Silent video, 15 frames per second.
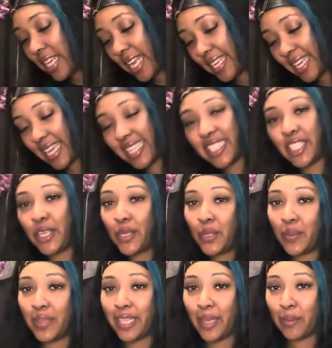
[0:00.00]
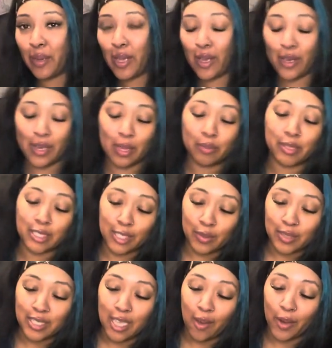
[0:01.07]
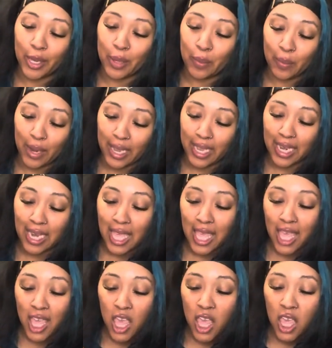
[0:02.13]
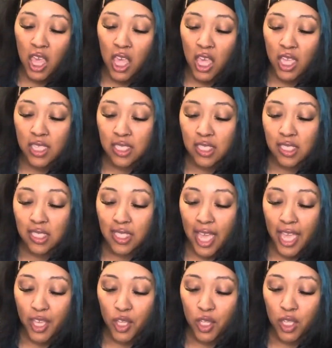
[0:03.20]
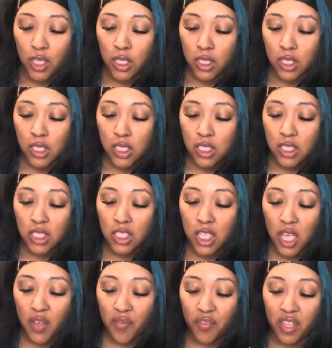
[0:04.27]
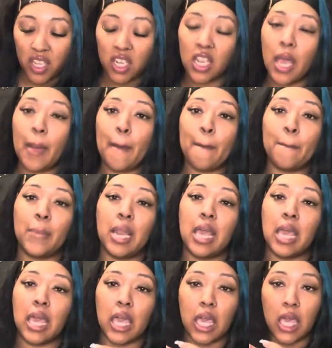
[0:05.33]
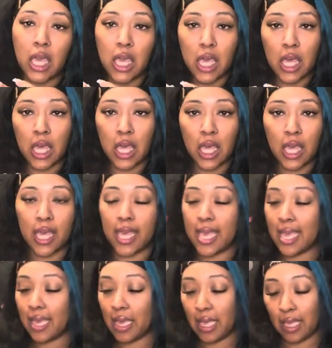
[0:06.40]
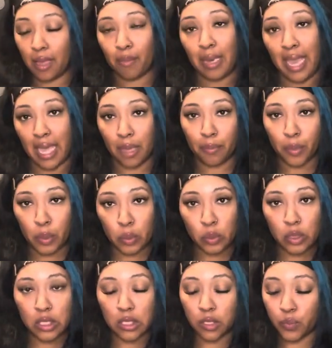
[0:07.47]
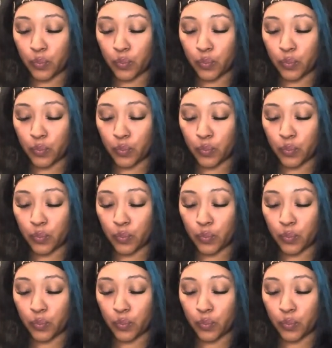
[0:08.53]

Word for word: I not tell you what they were called? I'm so sorry. You're right. Style Toughen Black. A black boots.